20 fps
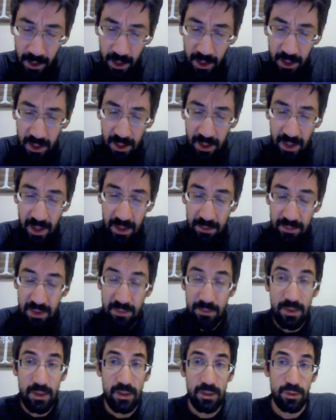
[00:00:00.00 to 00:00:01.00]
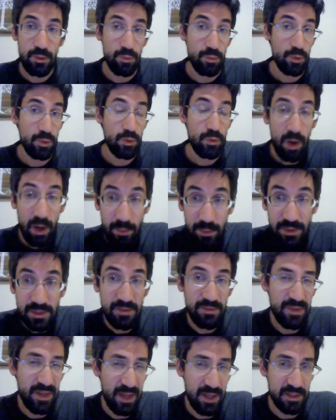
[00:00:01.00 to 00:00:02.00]
And maybe the requirements of
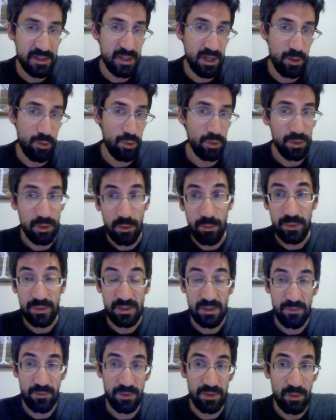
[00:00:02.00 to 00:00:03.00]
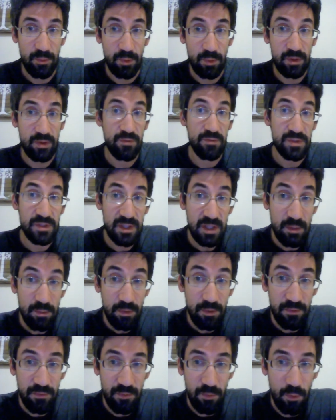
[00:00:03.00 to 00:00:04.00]
the essay are a little bit different than what you've seen
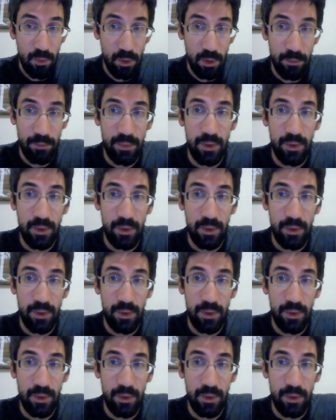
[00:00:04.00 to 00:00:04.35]
before,